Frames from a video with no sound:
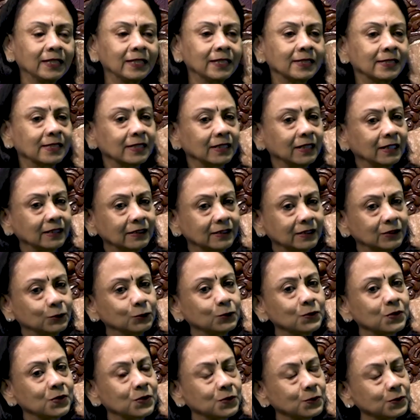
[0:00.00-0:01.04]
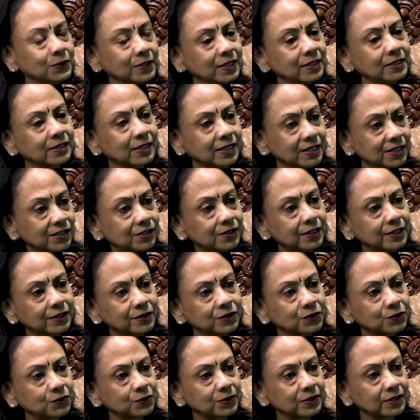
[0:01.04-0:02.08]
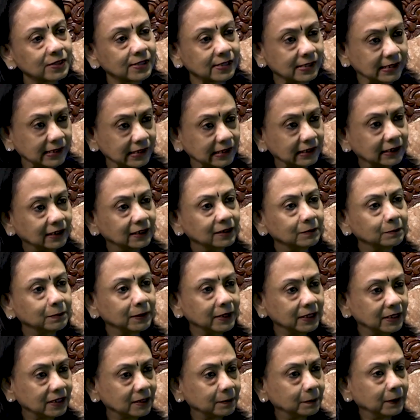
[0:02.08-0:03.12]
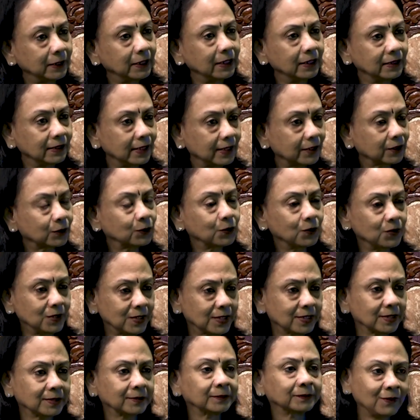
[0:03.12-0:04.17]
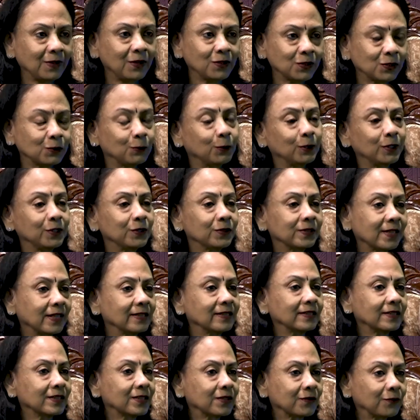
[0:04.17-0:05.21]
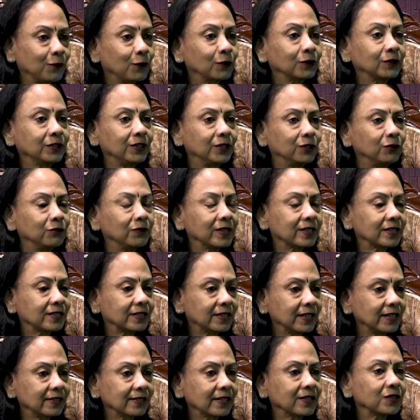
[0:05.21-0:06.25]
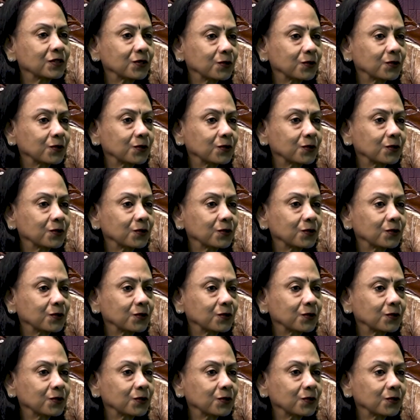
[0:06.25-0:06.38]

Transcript: is, do students, engineering students, learn BTP in their course? So what do you suggest for the universities and